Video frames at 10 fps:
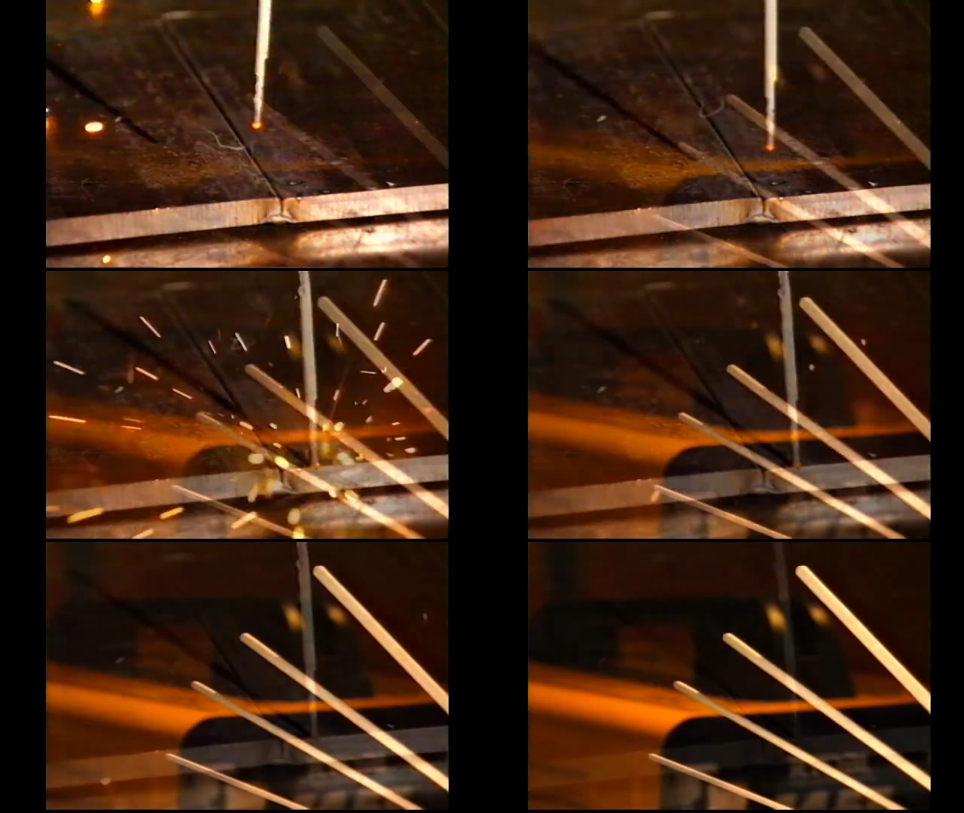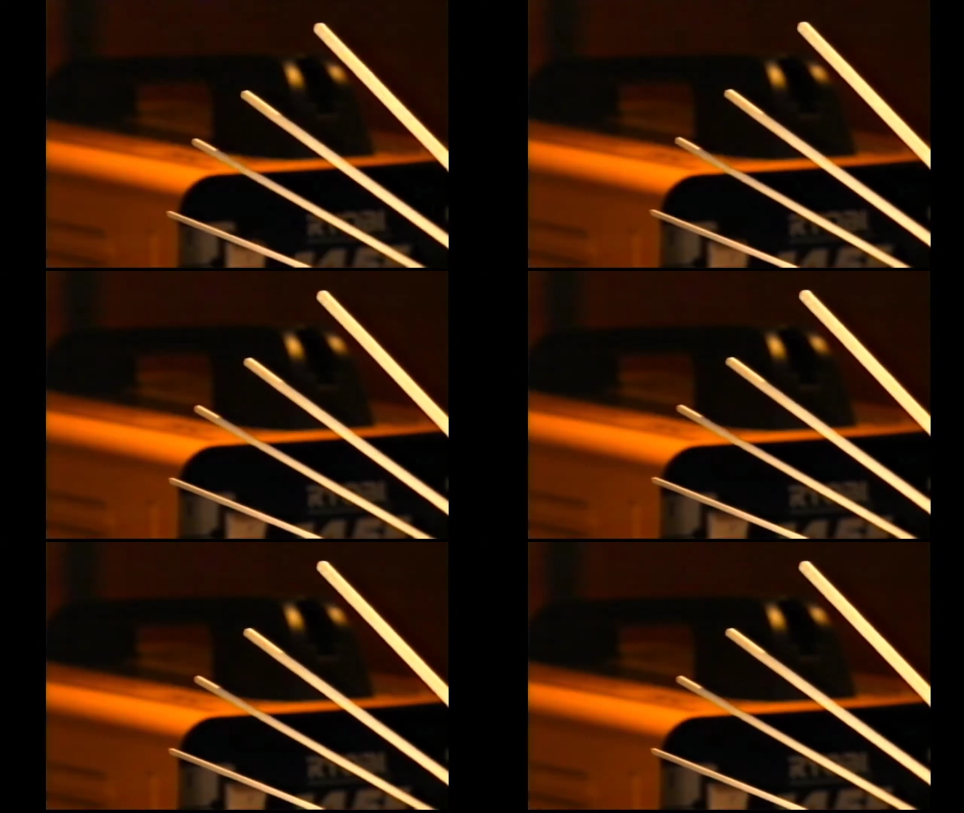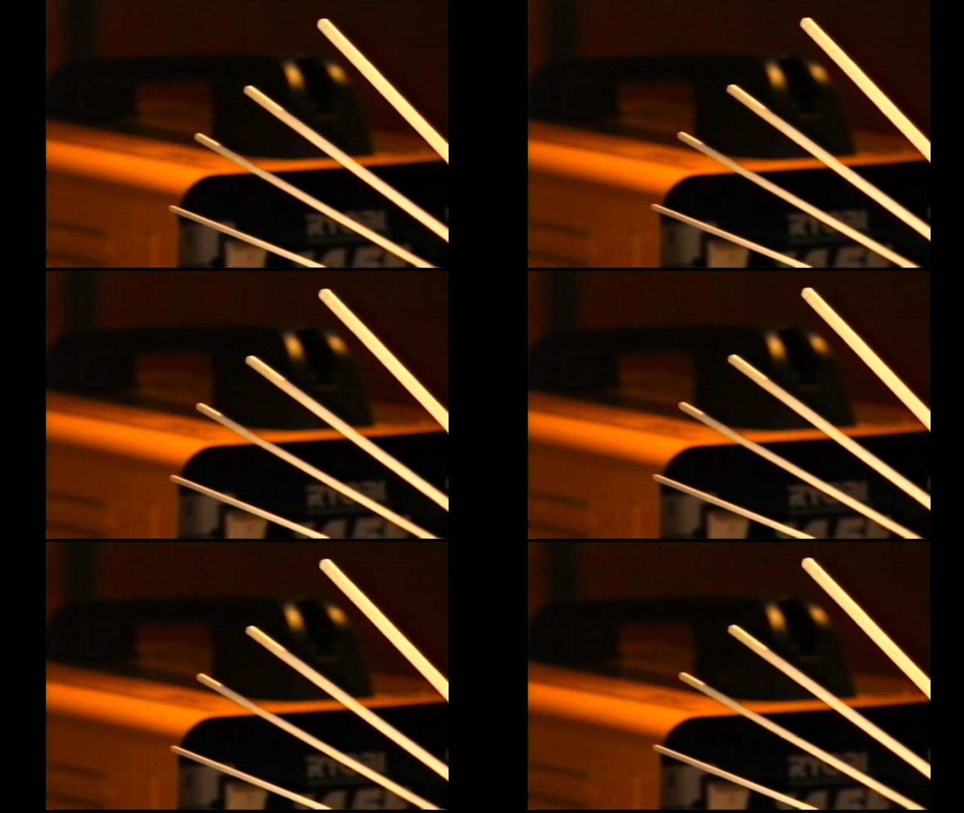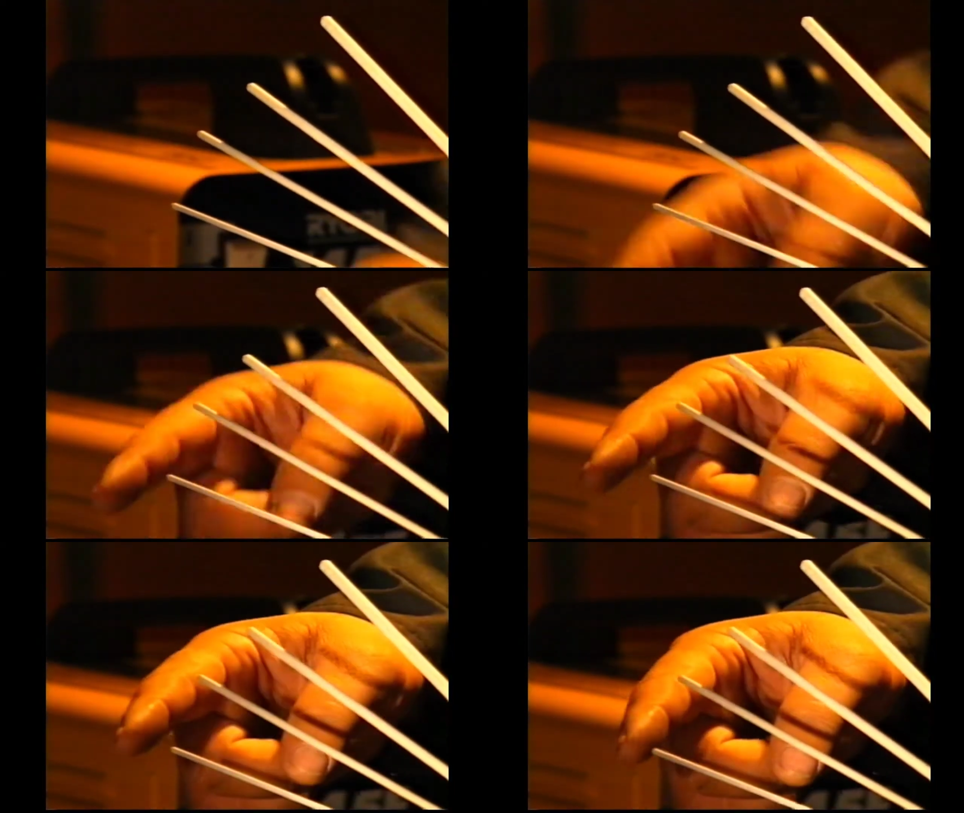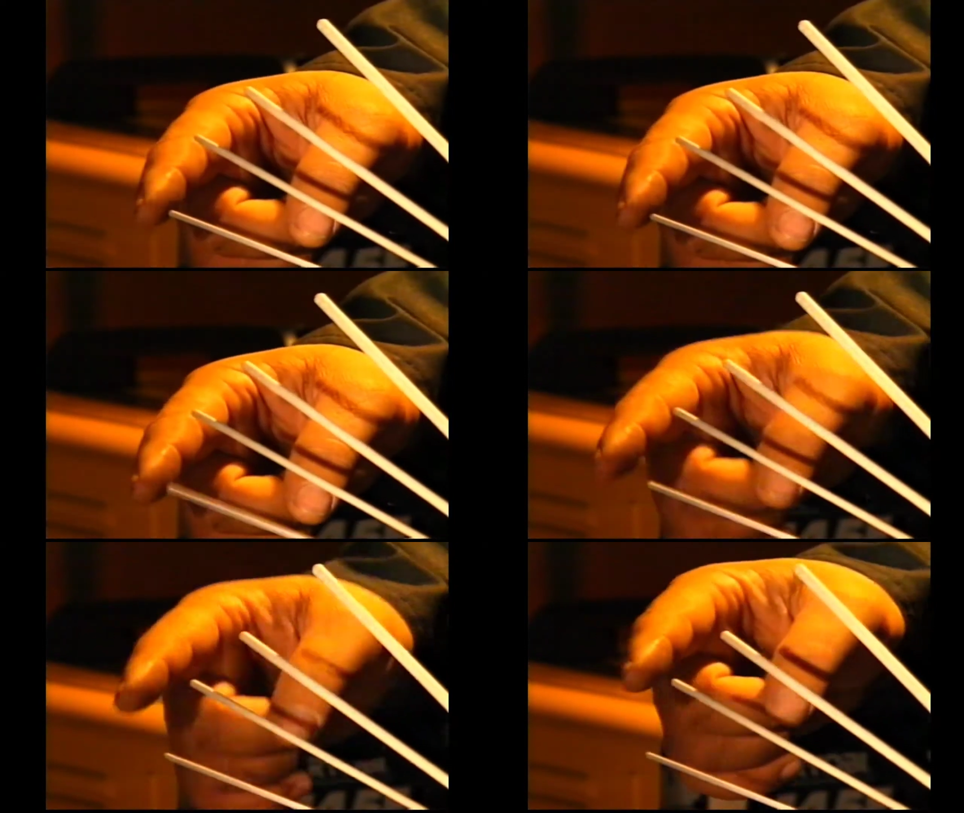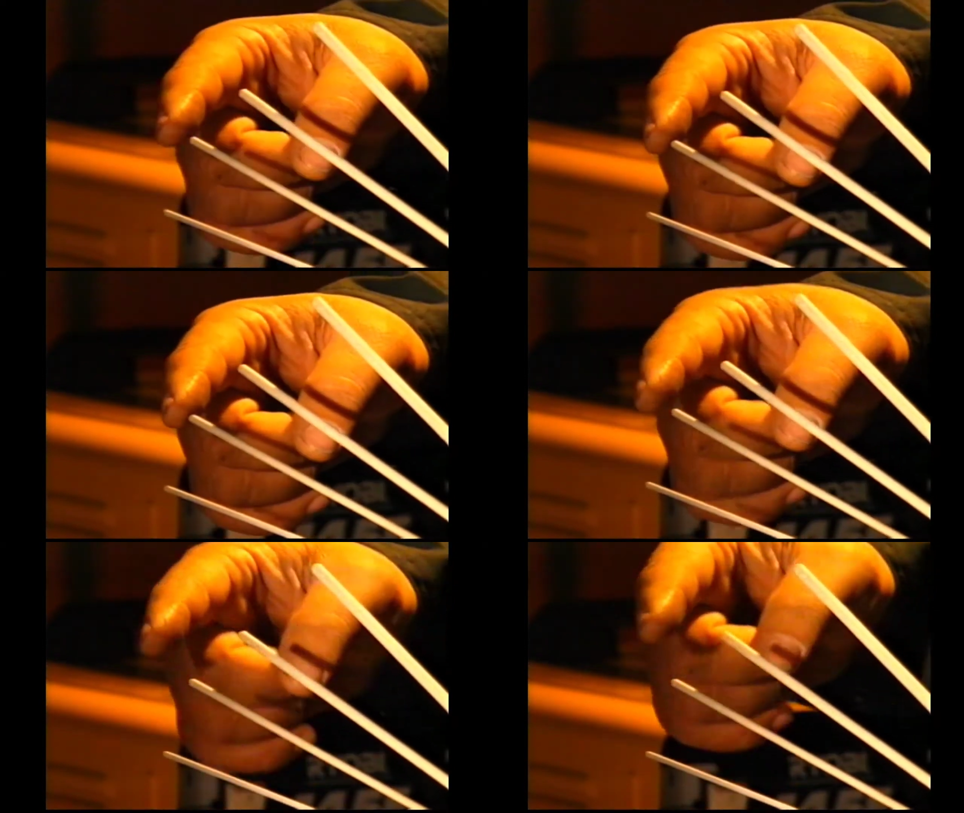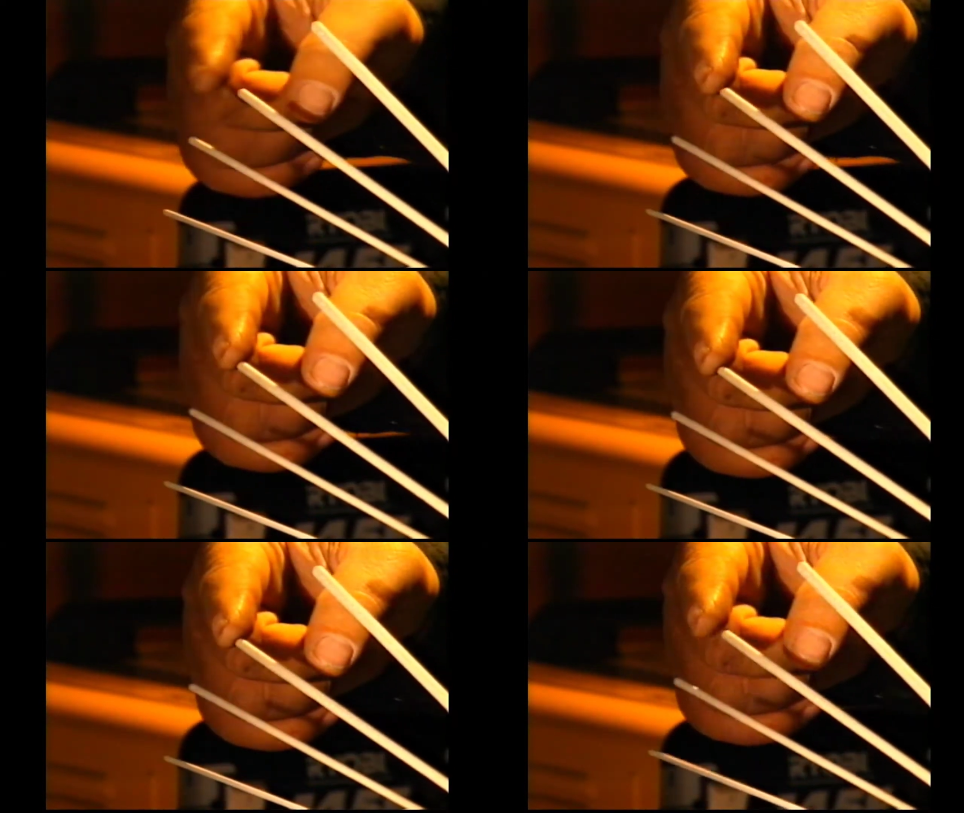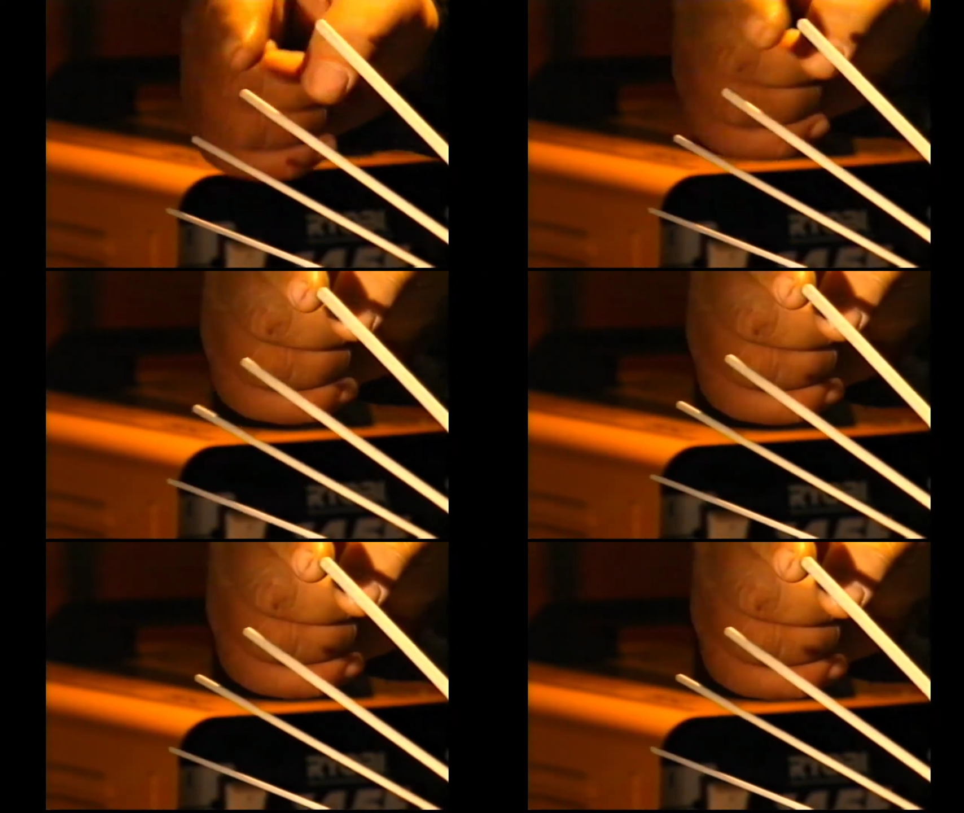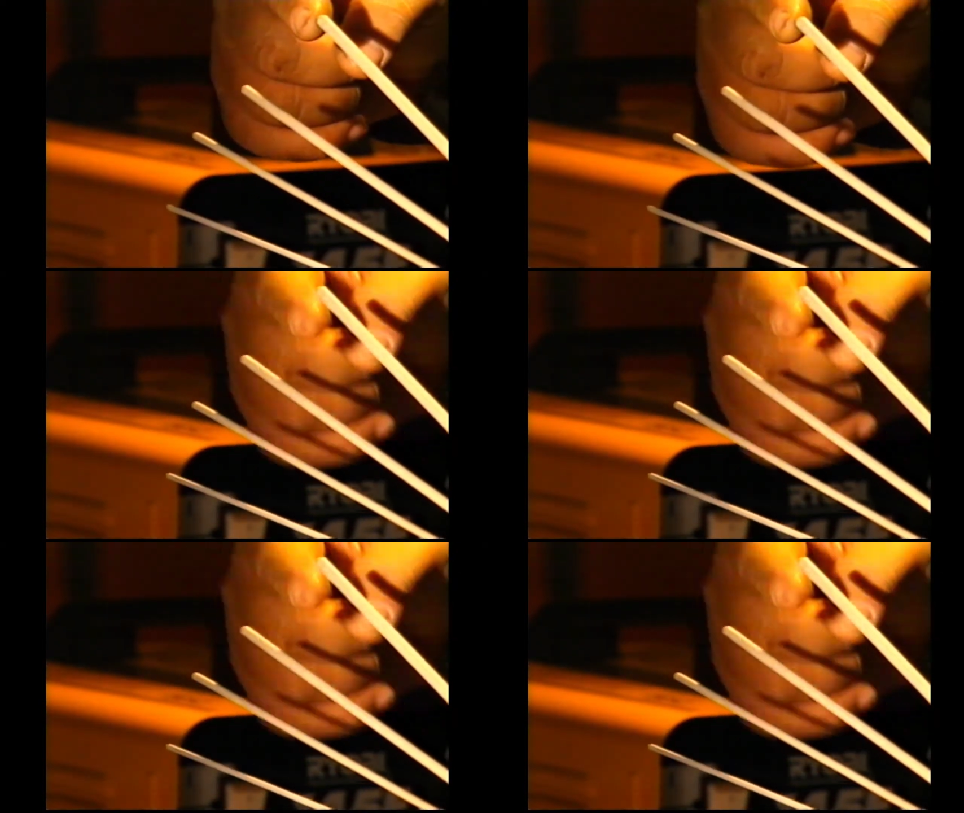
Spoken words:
(no speaker visible)